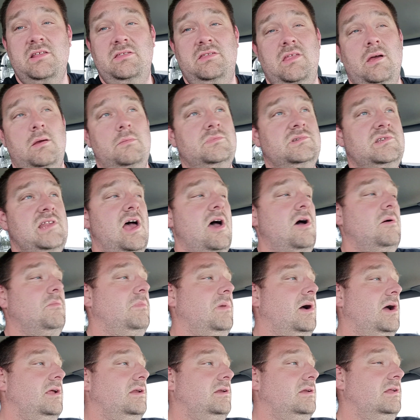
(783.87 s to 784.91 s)
that thumbs down
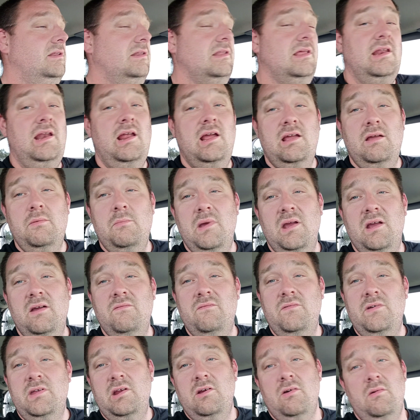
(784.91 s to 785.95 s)
button, and then I can make a
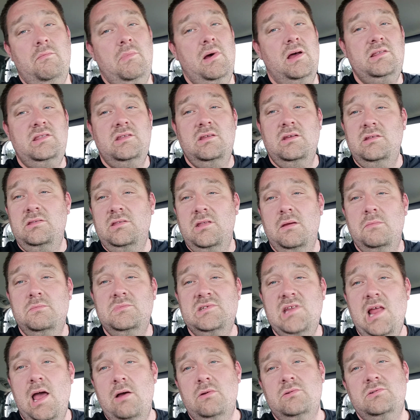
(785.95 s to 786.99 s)
video about the
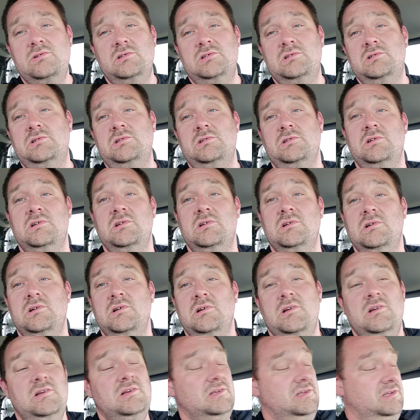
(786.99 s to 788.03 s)
thumbs downers.
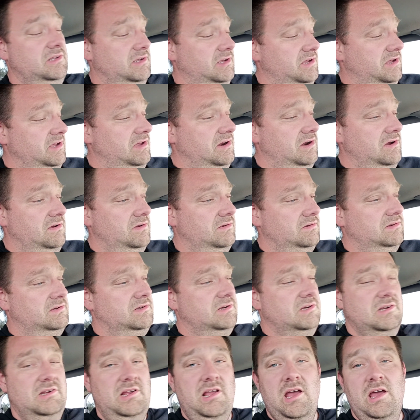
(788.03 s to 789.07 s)

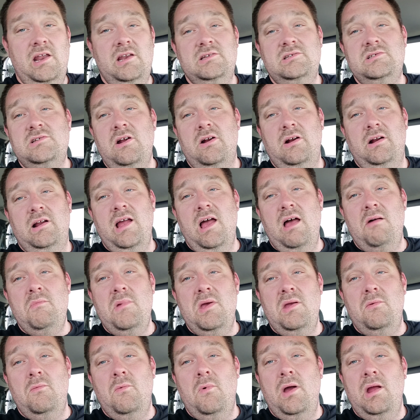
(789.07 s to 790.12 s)
And you got to start
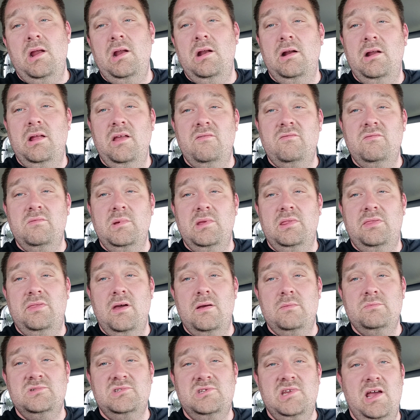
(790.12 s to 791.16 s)
commenting while you're giving me
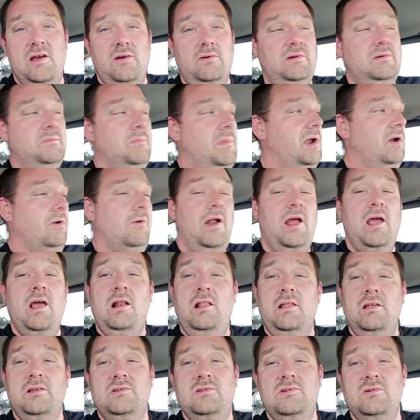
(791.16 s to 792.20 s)
thumbs down. Am I
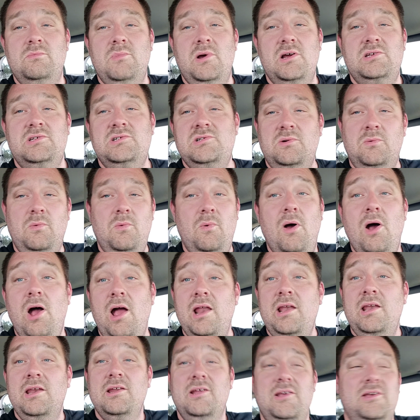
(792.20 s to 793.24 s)
rattling too much or
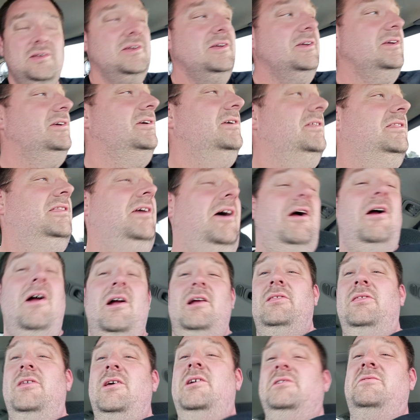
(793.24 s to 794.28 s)
what? All
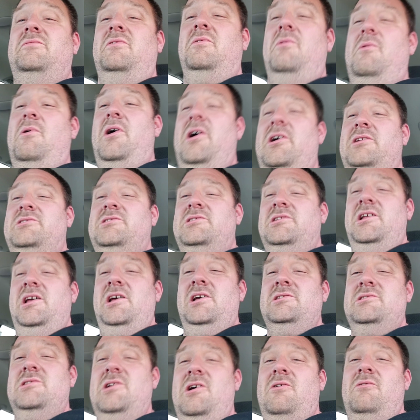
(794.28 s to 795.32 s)
right, thanks for watching.
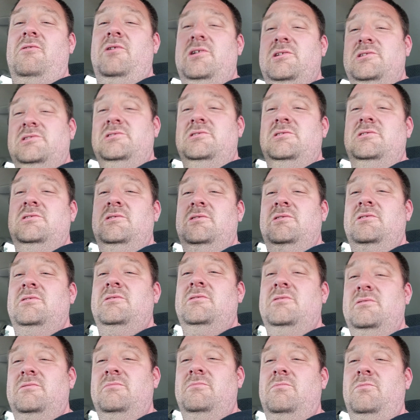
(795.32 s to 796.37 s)
As always,
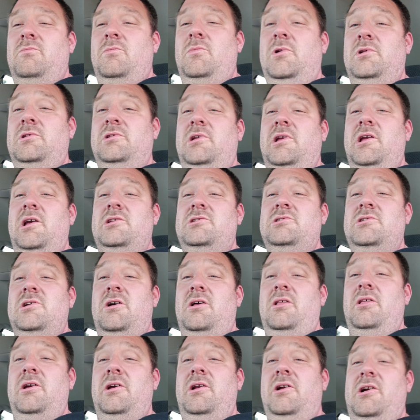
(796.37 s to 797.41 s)
we'll catch
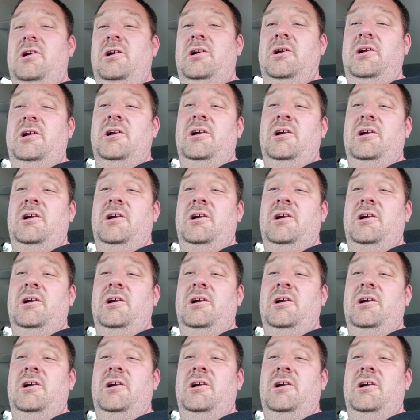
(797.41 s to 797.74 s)
y'all later.